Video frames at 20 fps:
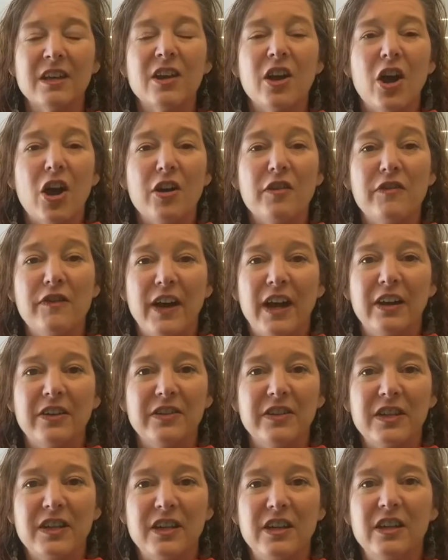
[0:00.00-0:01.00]
Our
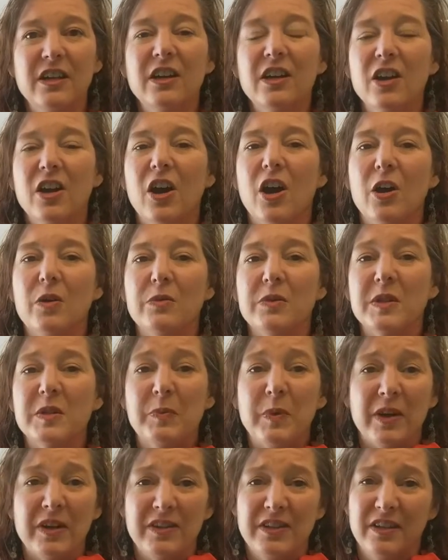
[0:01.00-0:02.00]
faculty are
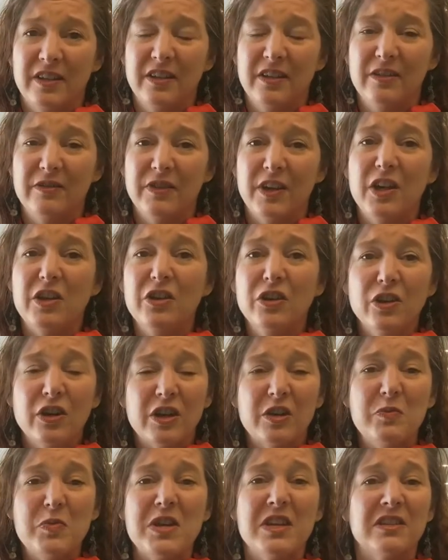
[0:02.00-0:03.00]
responsive and you're going
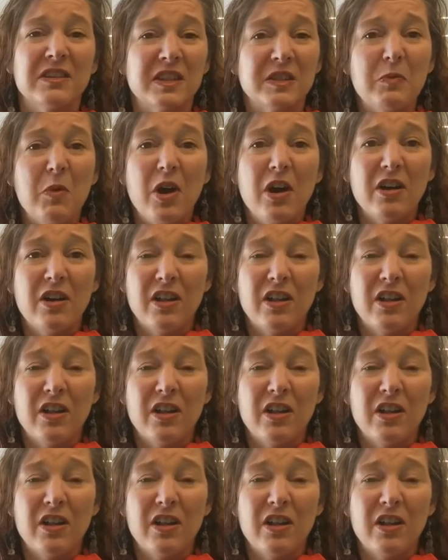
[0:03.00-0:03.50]
to be in small